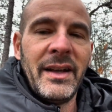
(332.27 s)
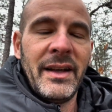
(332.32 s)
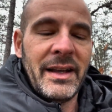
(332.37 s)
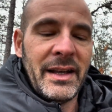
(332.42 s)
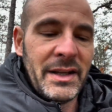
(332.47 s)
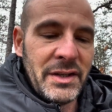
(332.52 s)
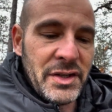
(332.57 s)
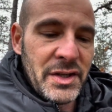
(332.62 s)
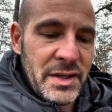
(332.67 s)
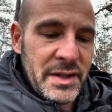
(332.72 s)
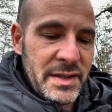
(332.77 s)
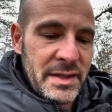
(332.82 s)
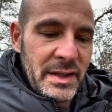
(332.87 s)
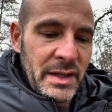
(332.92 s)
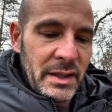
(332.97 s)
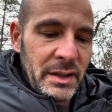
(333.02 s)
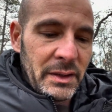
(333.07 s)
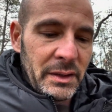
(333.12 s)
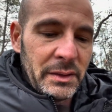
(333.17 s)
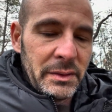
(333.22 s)
It's just
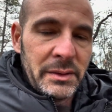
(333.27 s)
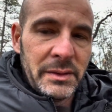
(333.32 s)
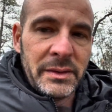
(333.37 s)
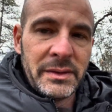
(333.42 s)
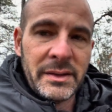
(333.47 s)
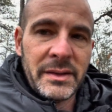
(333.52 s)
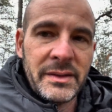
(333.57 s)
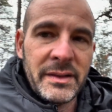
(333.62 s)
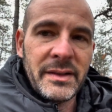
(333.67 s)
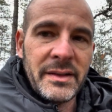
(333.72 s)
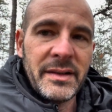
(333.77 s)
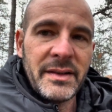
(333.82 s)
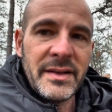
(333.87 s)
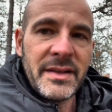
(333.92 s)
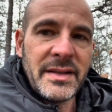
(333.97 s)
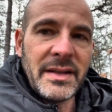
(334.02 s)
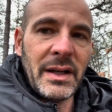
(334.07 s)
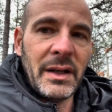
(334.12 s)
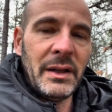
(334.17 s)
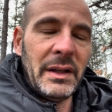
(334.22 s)
so
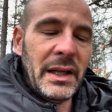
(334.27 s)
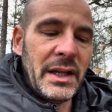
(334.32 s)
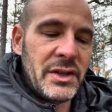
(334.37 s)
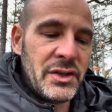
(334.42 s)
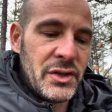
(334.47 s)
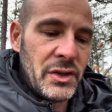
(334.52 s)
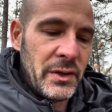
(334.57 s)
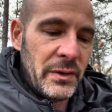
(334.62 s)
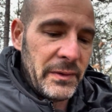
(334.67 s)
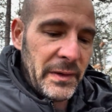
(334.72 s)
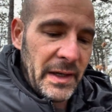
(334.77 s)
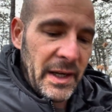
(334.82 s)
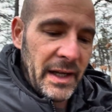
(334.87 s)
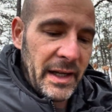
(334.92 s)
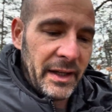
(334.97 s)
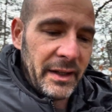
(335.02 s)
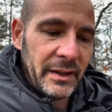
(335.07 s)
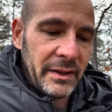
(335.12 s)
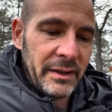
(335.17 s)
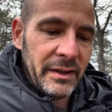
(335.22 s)
like
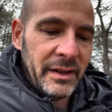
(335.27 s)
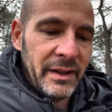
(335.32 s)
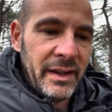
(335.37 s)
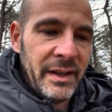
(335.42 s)
juvenile.